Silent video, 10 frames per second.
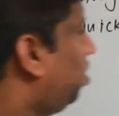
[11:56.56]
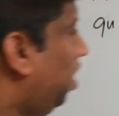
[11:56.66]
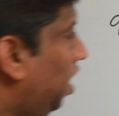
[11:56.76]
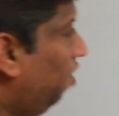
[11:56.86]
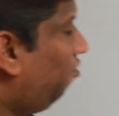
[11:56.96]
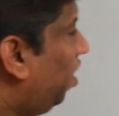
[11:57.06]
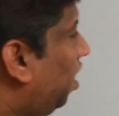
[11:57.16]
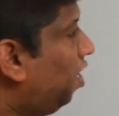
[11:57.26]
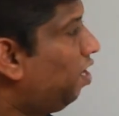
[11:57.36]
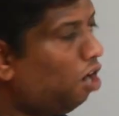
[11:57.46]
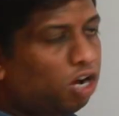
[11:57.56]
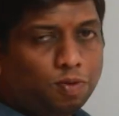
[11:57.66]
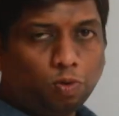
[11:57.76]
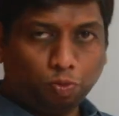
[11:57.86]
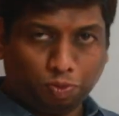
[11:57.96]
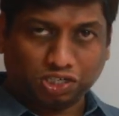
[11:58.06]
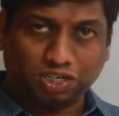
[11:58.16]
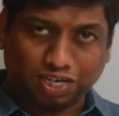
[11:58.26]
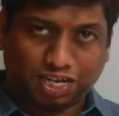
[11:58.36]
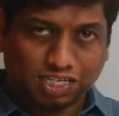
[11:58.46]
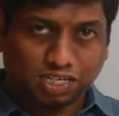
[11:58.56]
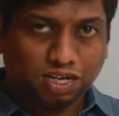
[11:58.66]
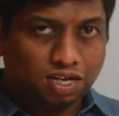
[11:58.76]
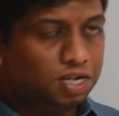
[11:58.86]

See, if I can talk about best case,